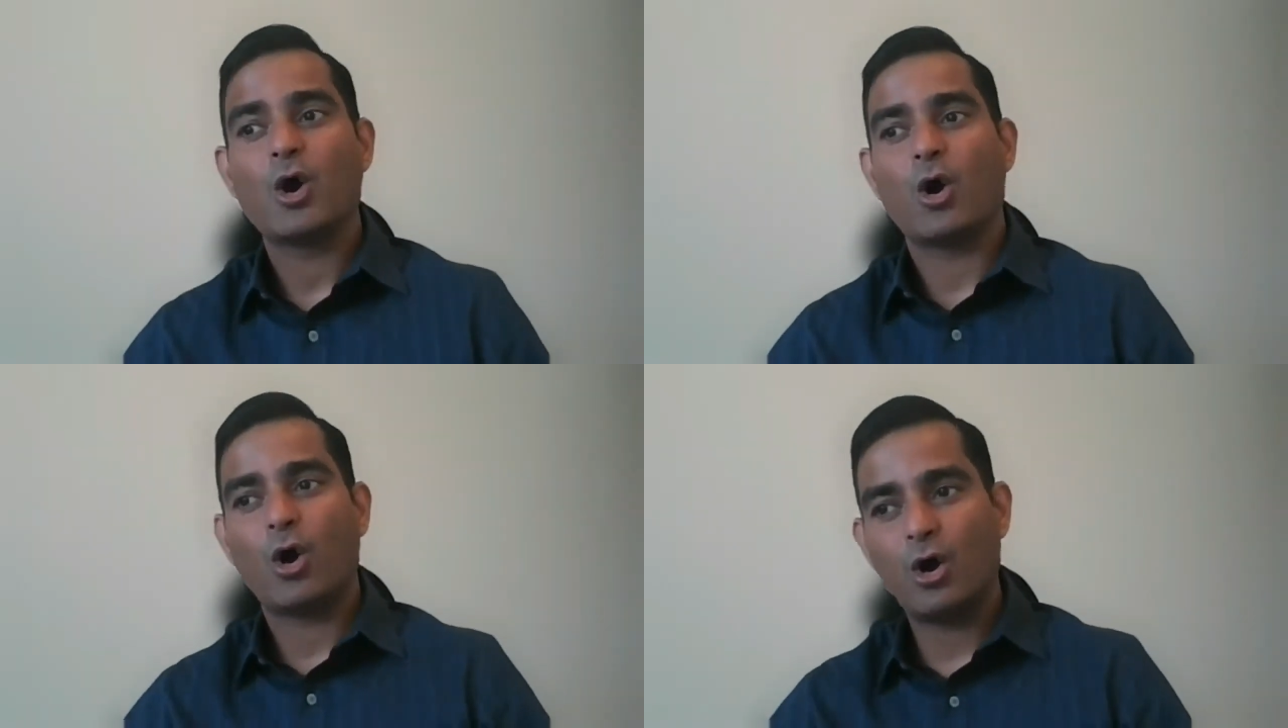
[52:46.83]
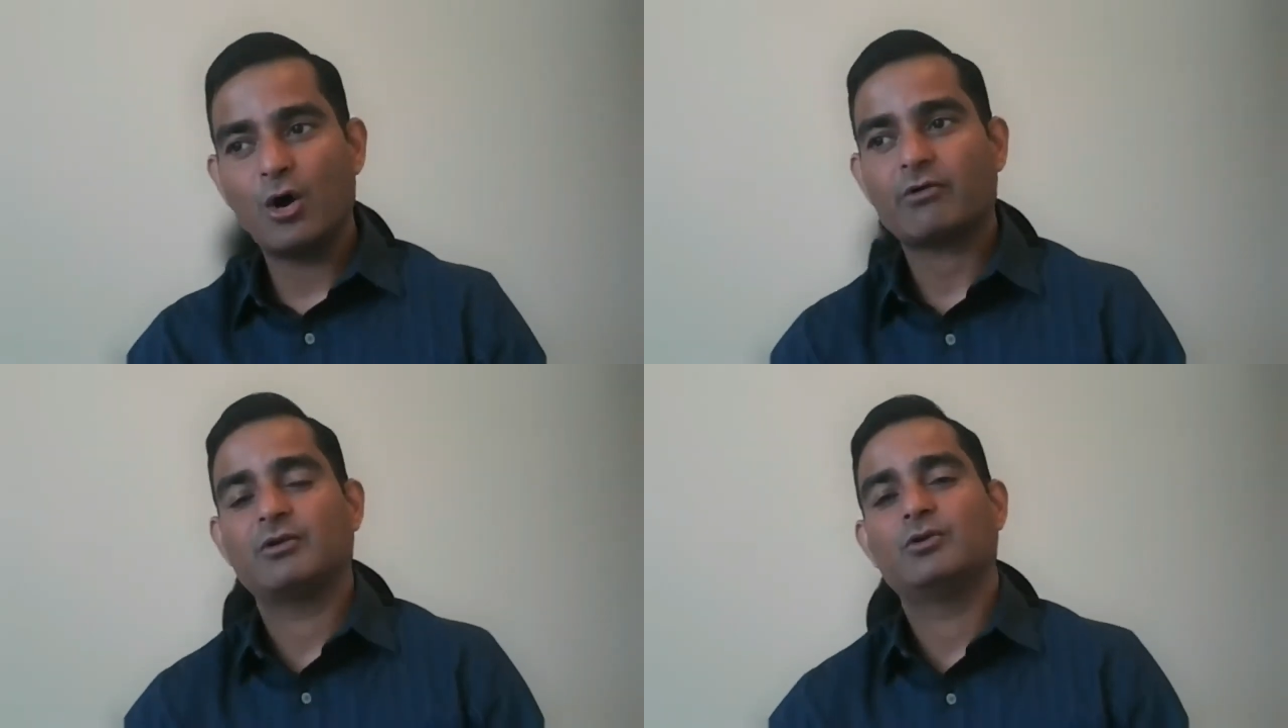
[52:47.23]

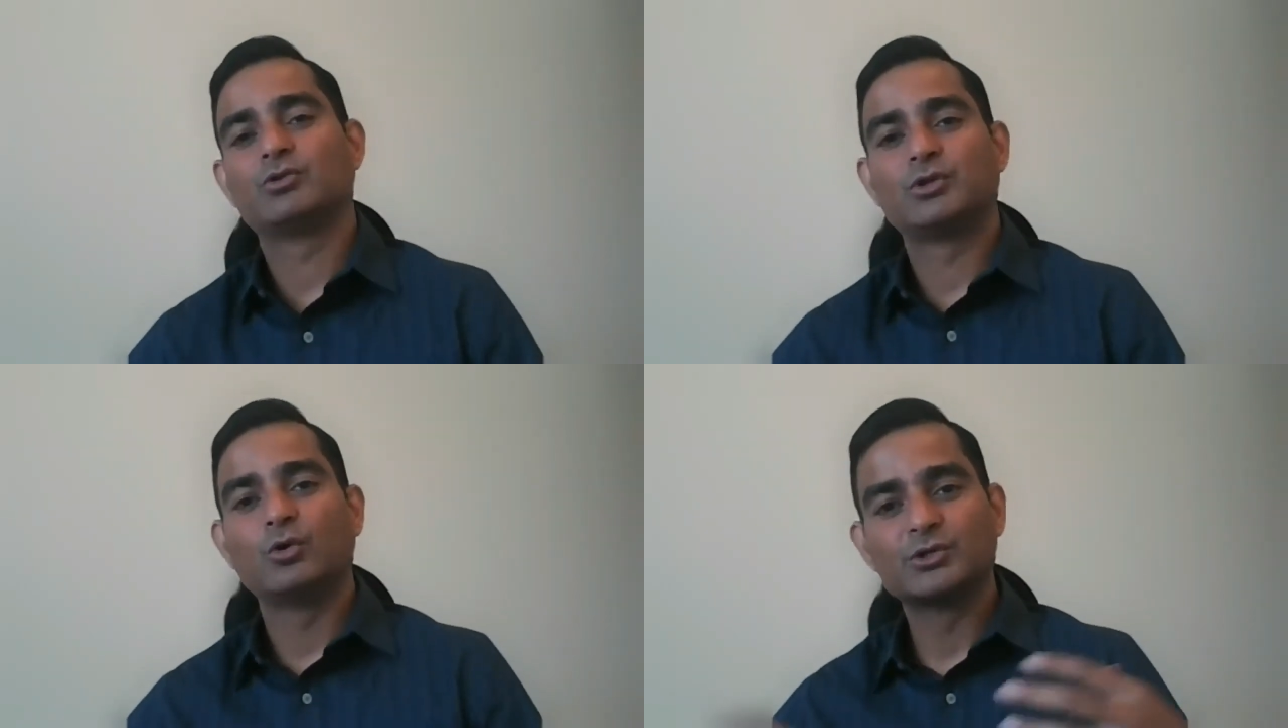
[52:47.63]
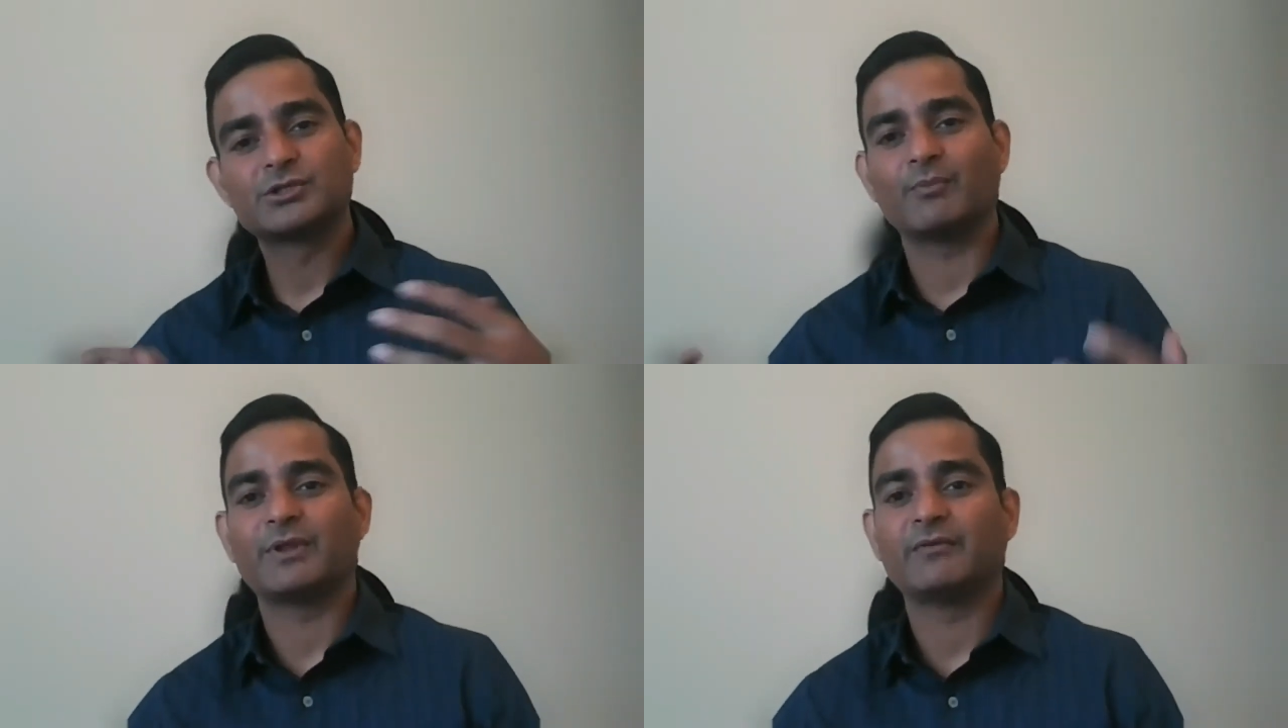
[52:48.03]
or you do
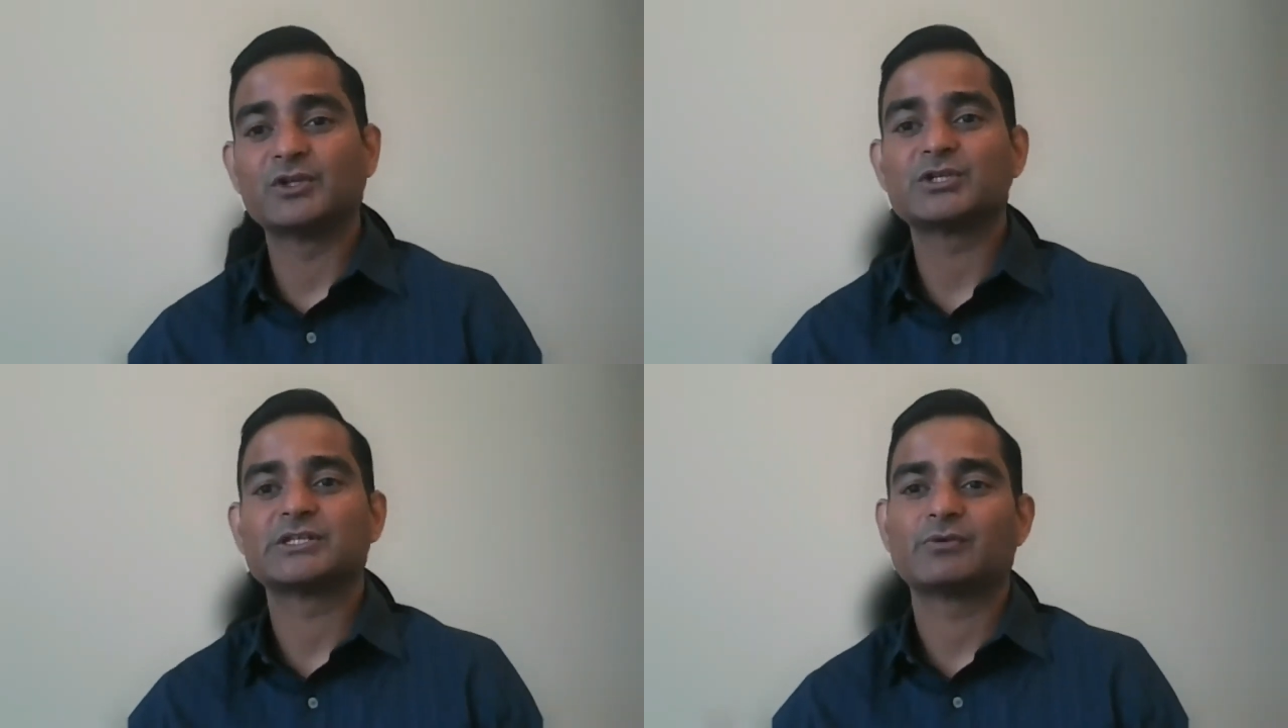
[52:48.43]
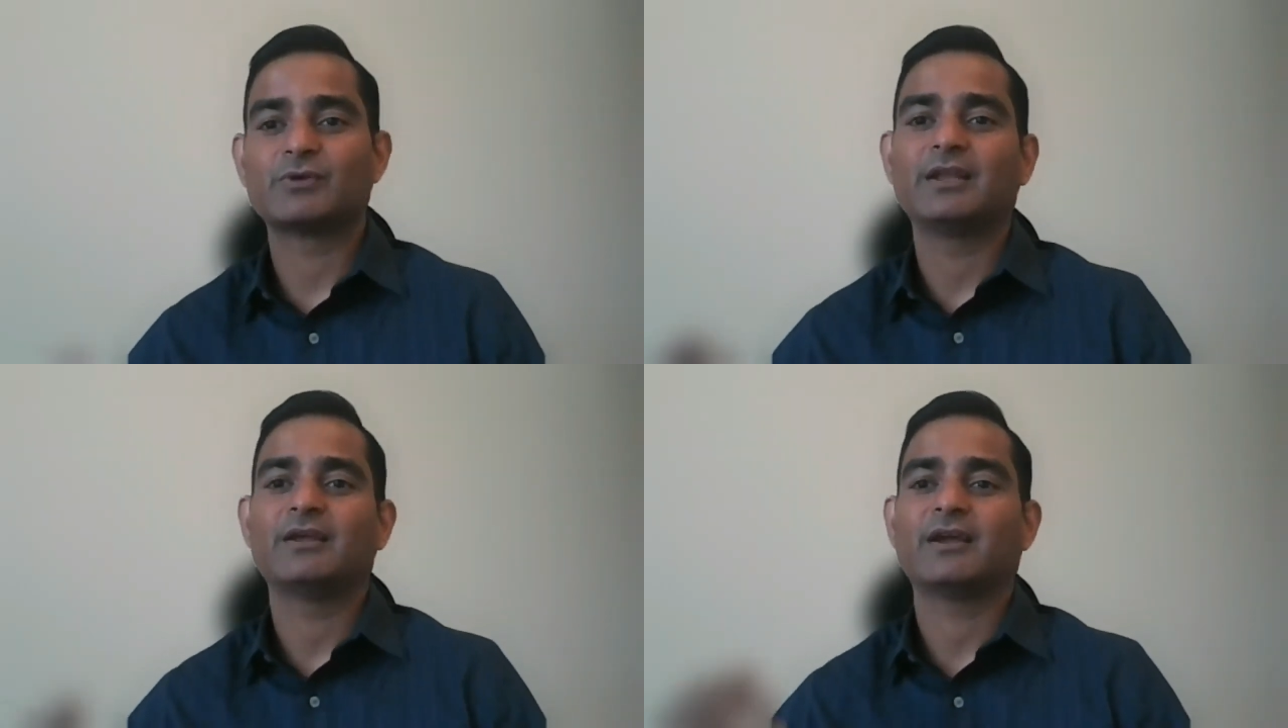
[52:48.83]
something which is
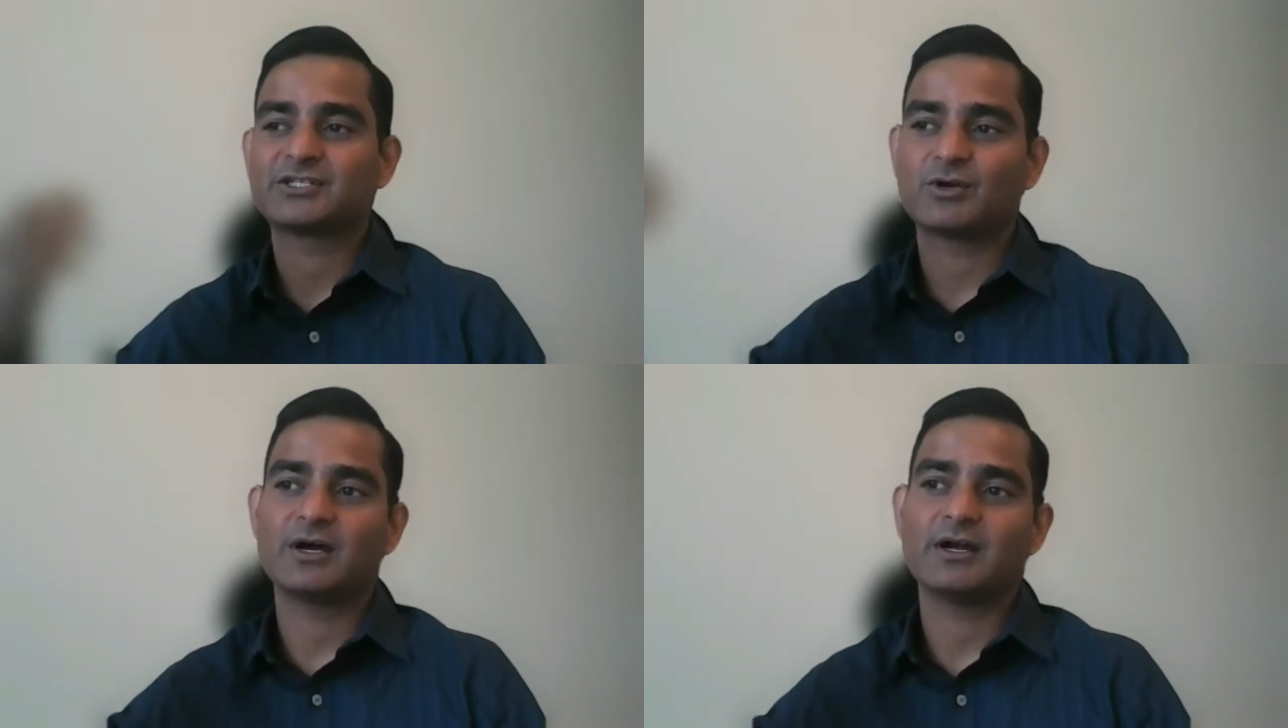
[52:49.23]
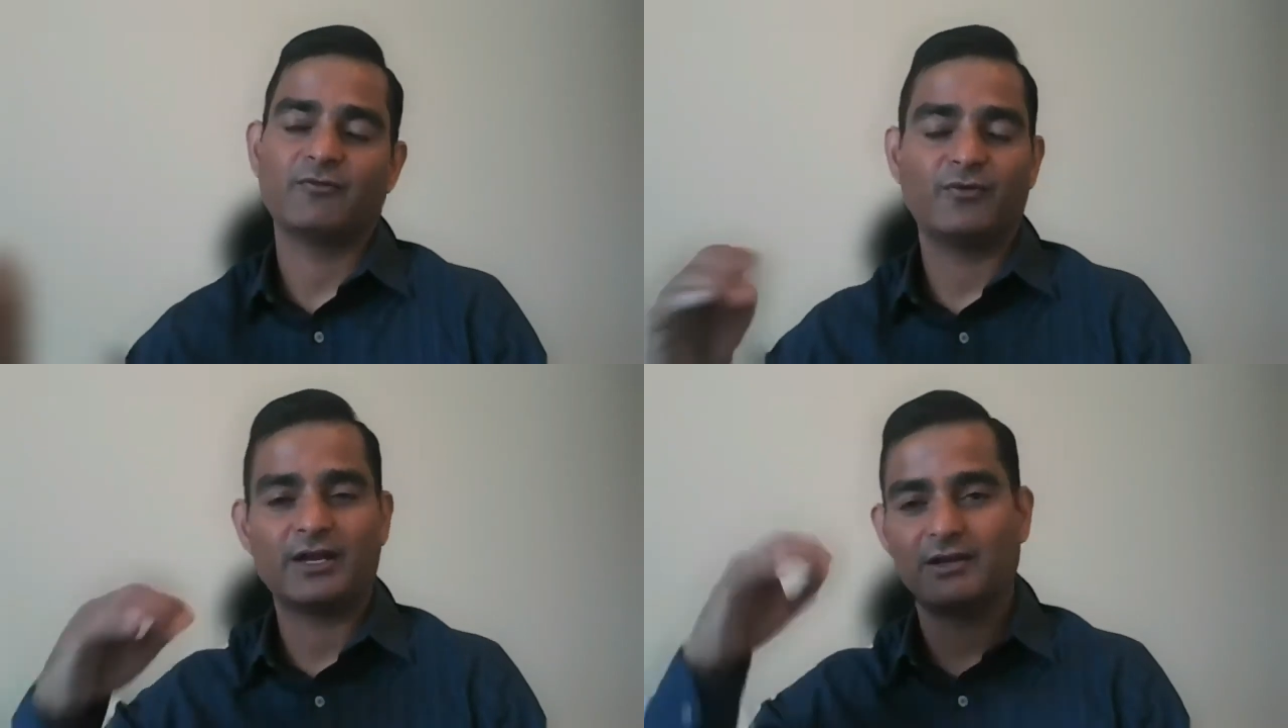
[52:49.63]
really extra
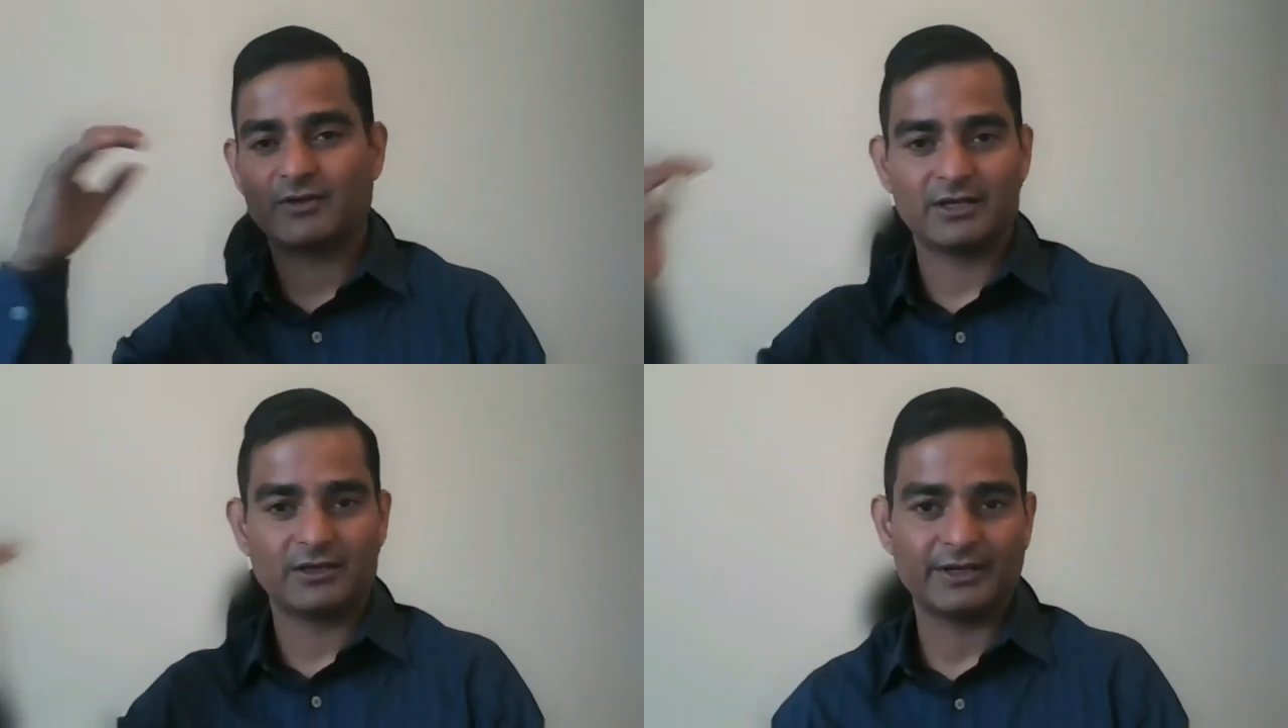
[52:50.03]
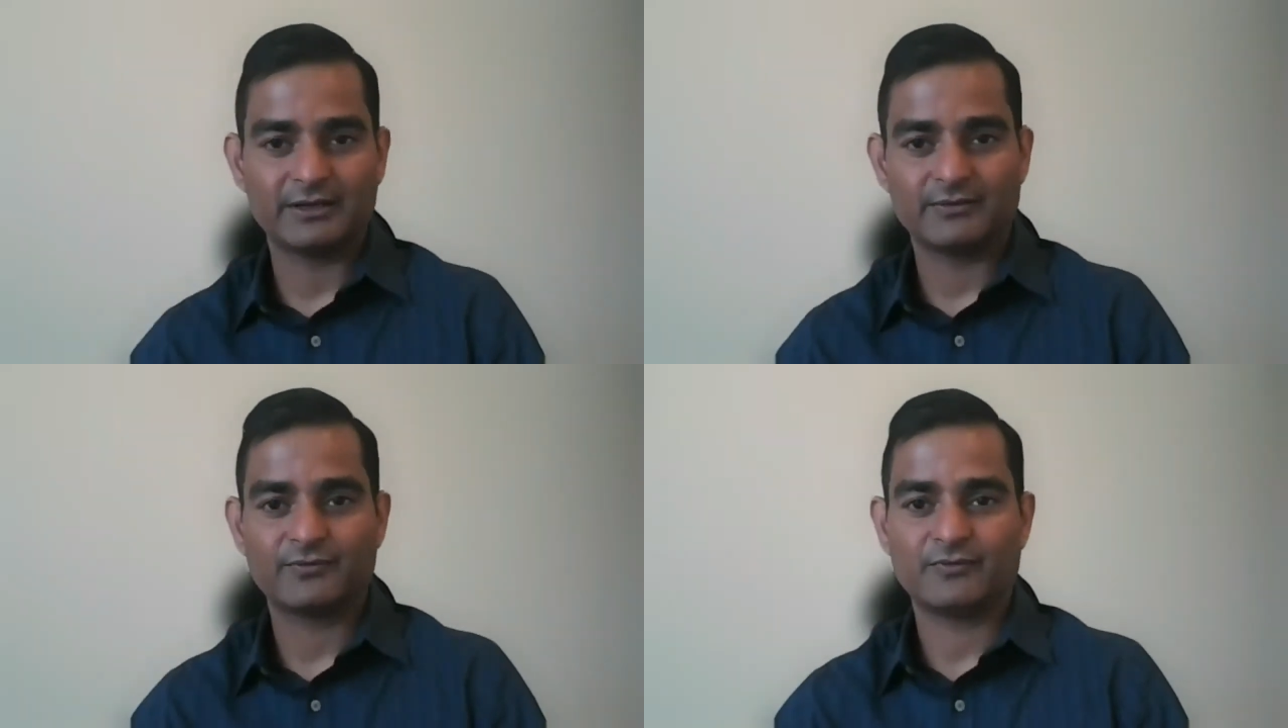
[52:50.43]
and very, very
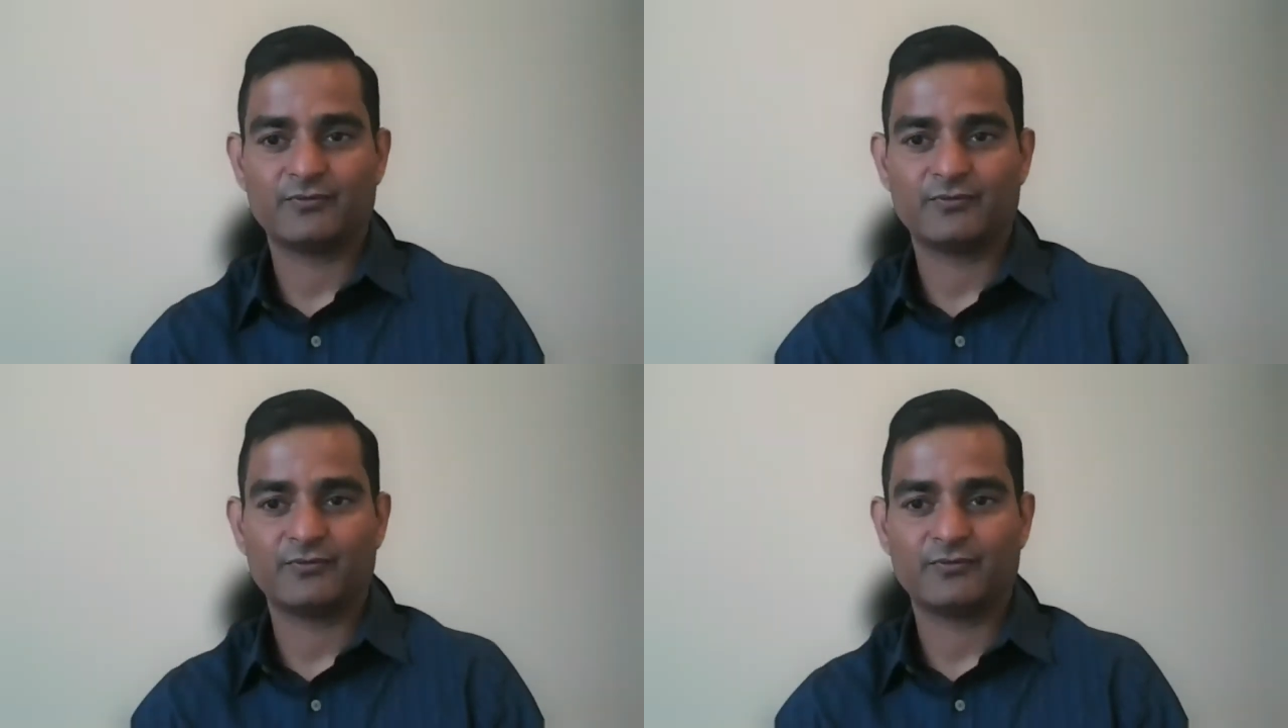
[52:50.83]
creative,